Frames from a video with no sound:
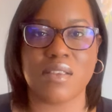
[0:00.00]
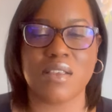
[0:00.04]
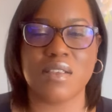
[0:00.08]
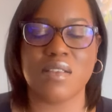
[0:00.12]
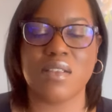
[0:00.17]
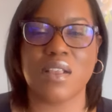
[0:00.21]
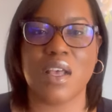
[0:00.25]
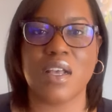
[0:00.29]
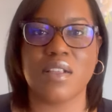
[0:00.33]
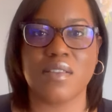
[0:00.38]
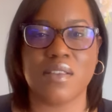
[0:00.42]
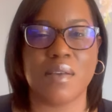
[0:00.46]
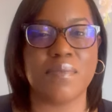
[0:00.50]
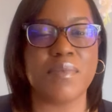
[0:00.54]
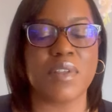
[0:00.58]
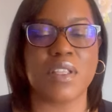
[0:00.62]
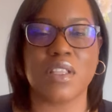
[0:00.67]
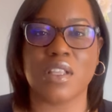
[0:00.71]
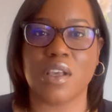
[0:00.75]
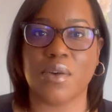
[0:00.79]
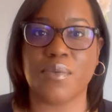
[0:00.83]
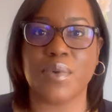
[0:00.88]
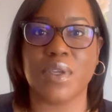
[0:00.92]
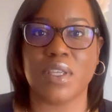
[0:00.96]
Is that something
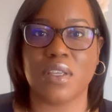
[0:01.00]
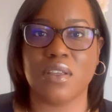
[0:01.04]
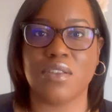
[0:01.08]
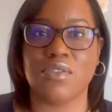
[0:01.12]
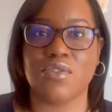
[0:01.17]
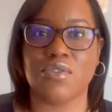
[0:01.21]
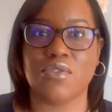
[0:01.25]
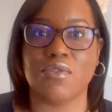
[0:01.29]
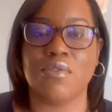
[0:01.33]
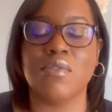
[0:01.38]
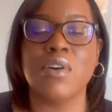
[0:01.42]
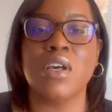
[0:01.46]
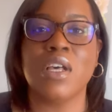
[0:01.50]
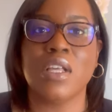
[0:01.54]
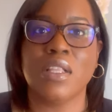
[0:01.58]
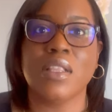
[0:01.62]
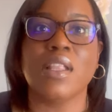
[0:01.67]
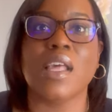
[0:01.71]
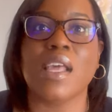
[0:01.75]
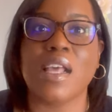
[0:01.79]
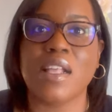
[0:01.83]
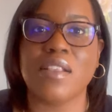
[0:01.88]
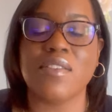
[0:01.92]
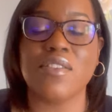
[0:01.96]
that we can do?
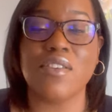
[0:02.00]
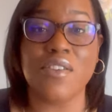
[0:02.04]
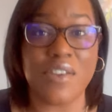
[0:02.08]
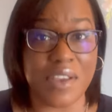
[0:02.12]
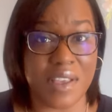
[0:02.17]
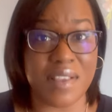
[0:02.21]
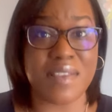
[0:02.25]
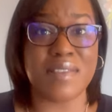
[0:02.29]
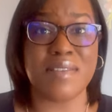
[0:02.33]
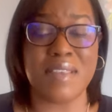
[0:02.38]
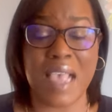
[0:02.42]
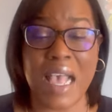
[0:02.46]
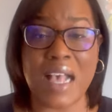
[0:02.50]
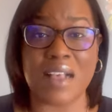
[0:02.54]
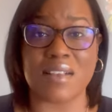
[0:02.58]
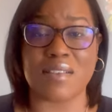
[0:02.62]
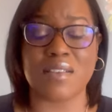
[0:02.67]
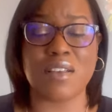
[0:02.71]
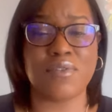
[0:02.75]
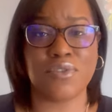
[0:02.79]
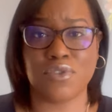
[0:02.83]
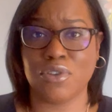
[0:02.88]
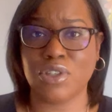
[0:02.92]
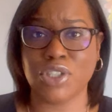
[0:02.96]
The answer is yes.
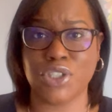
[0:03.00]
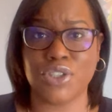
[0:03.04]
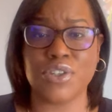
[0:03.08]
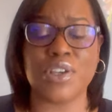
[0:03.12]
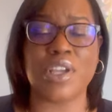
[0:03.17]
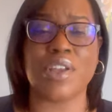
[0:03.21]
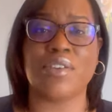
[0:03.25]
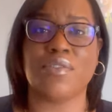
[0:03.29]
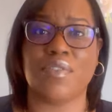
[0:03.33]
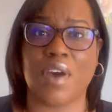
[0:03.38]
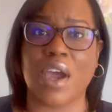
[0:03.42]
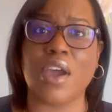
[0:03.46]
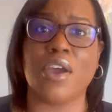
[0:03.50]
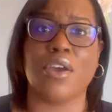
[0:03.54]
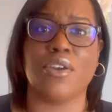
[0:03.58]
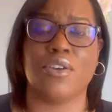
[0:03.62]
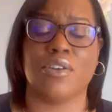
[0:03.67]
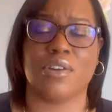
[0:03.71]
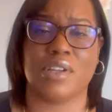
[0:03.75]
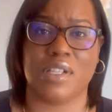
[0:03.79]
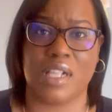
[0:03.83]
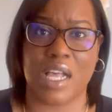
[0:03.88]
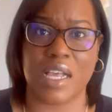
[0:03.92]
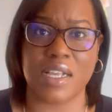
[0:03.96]
Of course you can fire
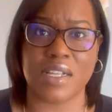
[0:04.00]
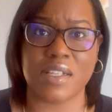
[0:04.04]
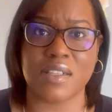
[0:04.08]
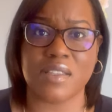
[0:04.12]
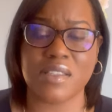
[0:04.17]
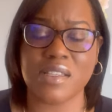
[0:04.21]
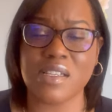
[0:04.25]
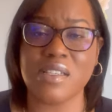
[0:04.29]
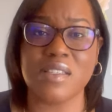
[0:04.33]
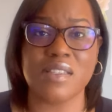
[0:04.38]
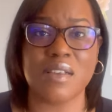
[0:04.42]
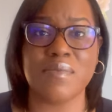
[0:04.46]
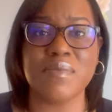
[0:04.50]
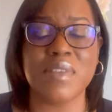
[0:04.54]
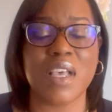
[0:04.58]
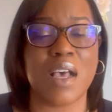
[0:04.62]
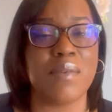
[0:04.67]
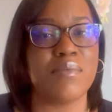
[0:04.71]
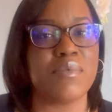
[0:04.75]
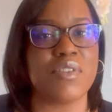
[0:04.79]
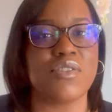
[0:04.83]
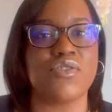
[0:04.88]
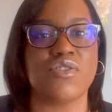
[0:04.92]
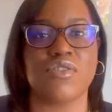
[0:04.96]
your clients because
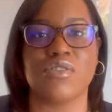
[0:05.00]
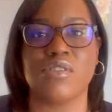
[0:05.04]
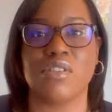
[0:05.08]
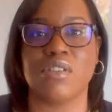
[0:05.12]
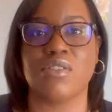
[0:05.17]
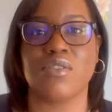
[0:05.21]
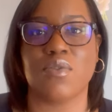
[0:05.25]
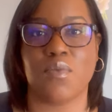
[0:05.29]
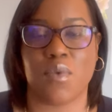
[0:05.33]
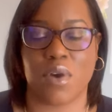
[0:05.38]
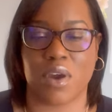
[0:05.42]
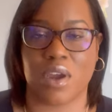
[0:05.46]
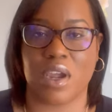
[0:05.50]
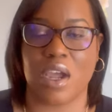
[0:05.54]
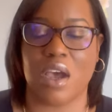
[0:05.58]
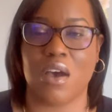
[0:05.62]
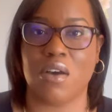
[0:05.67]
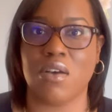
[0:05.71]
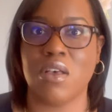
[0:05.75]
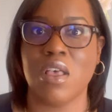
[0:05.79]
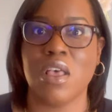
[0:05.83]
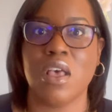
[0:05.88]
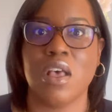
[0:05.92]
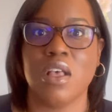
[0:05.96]
sometimes it just doesn't work
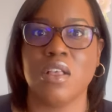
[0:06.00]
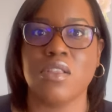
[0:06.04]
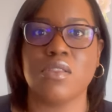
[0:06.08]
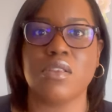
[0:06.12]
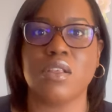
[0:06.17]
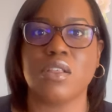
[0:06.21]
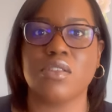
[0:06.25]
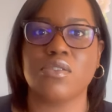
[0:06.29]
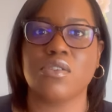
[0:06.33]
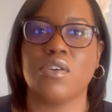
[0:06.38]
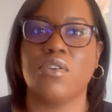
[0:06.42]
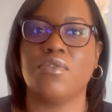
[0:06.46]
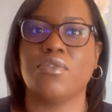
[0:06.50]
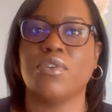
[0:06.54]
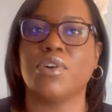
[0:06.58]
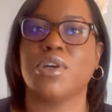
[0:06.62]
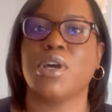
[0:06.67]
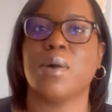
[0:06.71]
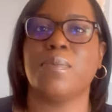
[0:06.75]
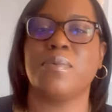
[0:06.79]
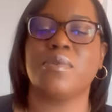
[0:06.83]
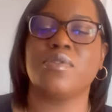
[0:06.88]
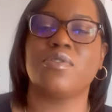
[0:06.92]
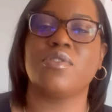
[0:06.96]
out. So let's go over a
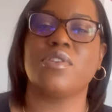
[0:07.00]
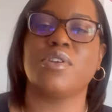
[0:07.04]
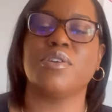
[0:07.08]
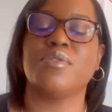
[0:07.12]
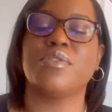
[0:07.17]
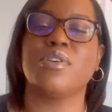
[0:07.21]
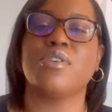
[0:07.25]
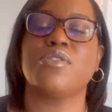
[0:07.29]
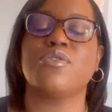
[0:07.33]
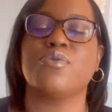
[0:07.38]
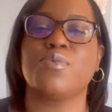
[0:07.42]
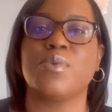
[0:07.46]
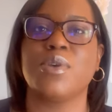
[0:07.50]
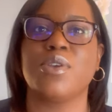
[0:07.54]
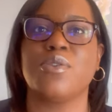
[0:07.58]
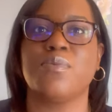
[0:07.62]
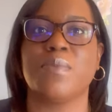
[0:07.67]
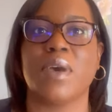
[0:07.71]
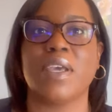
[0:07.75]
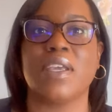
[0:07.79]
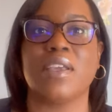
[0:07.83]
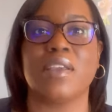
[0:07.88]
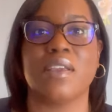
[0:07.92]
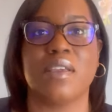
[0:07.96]
couple scenarios where you
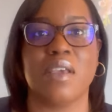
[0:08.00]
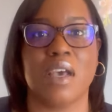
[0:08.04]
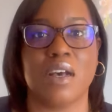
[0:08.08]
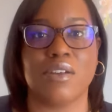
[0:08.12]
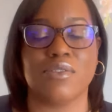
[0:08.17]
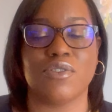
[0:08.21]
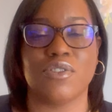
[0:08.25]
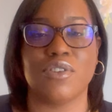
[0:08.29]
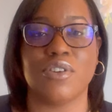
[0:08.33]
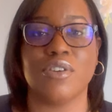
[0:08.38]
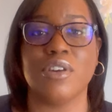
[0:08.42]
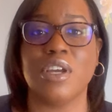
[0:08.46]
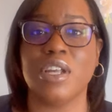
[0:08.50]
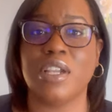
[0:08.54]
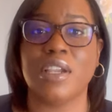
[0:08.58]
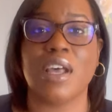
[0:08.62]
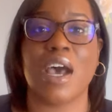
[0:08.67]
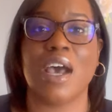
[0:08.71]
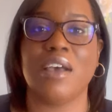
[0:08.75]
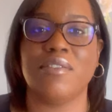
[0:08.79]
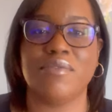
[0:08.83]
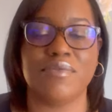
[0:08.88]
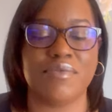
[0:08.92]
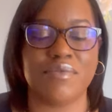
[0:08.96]
might encounter and
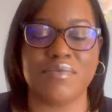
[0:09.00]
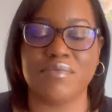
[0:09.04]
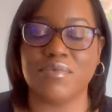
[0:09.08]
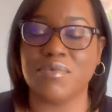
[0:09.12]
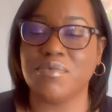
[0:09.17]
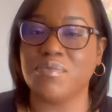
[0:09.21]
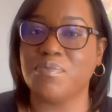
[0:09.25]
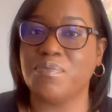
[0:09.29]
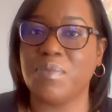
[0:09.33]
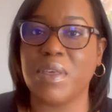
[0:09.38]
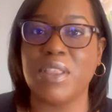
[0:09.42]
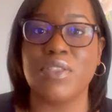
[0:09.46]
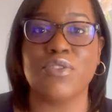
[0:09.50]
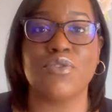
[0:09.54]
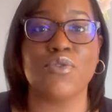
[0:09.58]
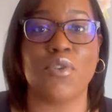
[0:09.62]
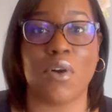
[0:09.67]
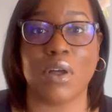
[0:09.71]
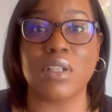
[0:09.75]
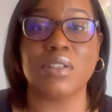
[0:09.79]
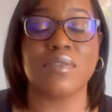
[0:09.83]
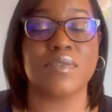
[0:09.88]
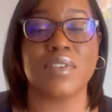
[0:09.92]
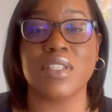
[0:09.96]
I've been through
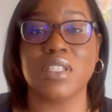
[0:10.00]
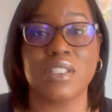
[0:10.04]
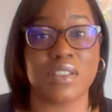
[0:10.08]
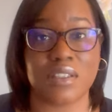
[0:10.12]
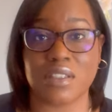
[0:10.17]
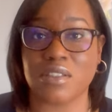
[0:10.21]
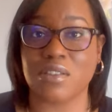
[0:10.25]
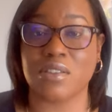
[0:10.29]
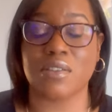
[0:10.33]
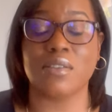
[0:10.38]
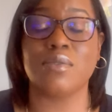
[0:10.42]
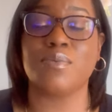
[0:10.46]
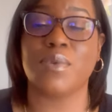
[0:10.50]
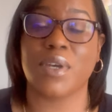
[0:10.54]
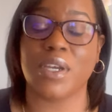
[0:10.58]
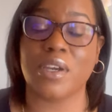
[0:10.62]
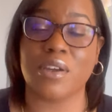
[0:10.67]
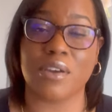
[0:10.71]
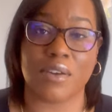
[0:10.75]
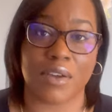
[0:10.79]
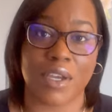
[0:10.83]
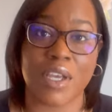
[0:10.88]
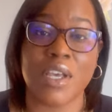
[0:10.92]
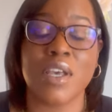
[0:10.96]
all of these. This is
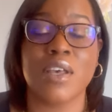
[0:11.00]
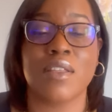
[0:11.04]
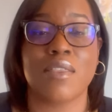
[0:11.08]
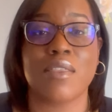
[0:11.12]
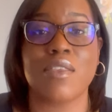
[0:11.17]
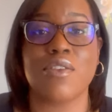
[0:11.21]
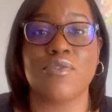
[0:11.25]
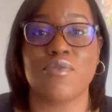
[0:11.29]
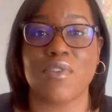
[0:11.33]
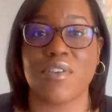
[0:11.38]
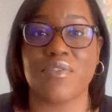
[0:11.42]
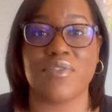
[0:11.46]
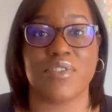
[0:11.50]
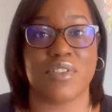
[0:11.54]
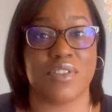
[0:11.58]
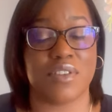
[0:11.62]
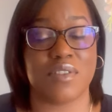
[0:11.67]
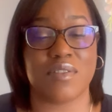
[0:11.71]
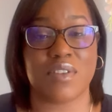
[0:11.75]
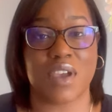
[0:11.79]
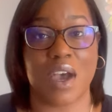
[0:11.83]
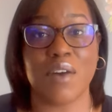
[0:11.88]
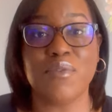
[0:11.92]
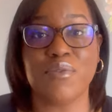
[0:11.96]
where these
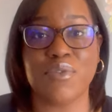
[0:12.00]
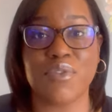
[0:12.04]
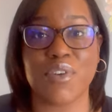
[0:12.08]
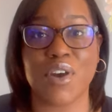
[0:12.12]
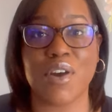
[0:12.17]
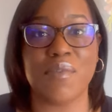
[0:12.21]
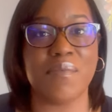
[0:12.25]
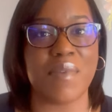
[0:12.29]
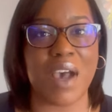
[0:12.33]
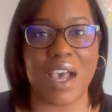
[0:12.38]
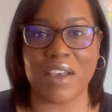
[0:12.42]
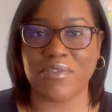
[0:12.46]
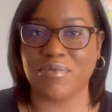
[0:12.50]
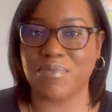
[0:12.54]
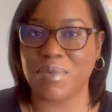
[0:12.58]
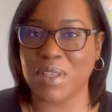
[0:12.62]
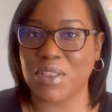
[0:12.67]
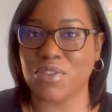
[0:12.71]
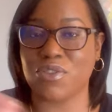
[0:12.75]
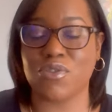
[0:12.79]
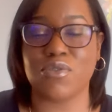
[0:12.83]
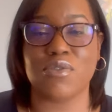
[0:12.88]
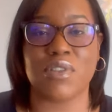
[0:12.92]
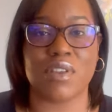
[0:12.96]
references come from. I've
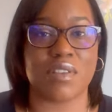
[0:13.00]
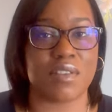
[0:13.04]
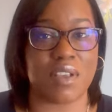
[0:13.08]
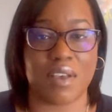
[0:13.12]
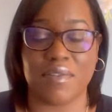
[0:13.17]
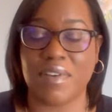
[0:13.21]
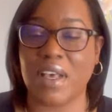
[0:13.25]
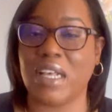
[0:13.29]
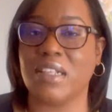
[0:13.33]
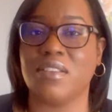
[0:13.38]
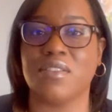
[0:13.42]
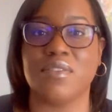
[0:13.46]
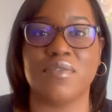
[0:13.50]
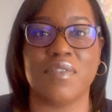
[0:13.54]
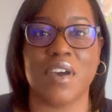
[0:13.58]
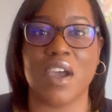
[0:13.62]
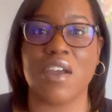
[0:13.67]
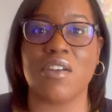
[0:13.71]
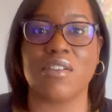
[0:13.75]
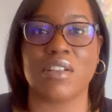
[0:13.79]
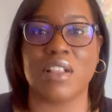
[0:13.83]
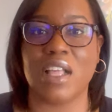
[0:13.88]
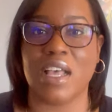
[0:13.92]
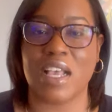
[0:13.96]
been through this. I've had to
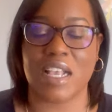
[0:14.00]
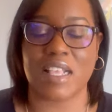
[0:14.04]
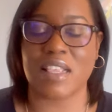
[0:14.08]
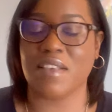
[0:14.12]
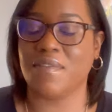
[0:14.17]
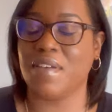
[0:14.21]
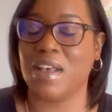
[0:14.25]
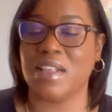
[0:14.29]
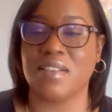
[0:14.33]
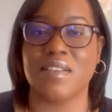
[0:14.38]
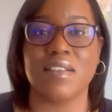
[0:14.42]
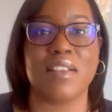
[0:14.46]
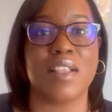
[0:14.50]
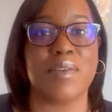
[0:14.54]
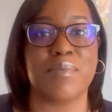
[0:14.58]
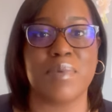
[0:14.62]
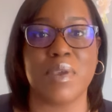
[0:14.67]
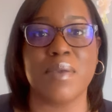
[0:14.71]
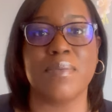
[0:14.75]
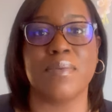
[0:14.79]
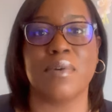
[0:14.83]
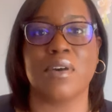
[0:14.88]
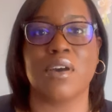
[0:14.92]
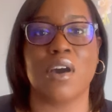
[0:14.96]
fire clients. I've had to let
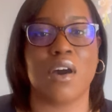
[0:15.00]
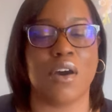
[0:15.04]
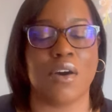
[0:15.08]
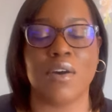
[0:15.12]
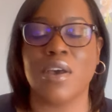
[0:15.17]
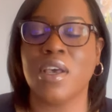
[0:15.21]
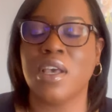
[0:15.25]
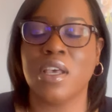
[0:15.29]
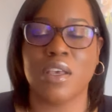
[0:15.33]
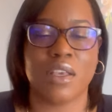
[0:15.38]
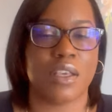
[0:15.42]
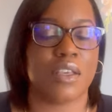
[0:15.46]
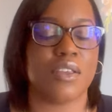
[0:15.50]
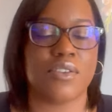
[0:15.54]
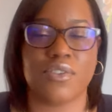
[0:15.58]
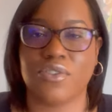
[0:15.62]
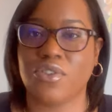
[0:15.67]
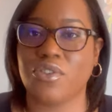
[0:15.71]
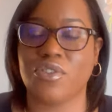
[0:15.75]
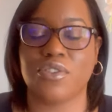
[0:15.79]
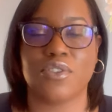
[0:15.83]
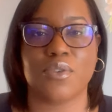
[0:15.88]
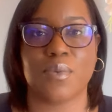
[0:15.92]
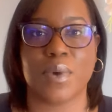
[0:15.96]
people go. It's
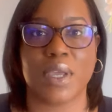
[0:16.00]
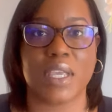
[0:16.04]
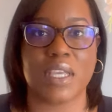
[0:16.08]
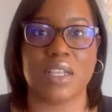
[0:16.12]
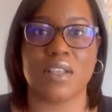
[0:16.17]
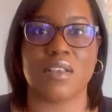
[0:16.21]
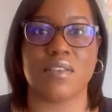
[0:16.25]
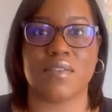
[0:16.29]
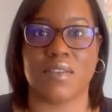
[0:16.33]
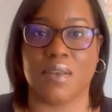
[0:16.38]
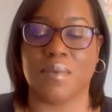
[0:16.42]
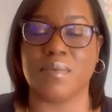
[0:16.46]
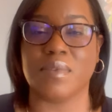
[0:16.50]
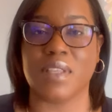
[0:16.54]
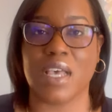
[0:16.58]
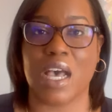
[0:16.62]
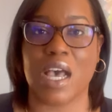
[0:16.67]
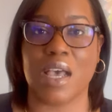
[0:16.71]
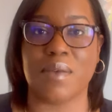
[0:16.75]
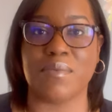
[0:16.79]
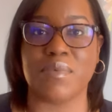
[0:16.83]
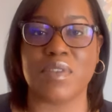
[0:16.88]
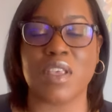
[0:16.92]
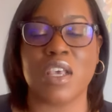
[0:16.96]
just the way it is
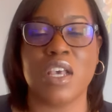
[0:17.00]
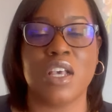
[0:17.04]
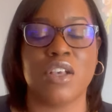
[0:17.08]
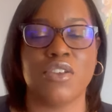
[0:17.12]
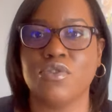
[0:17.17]
sometimes.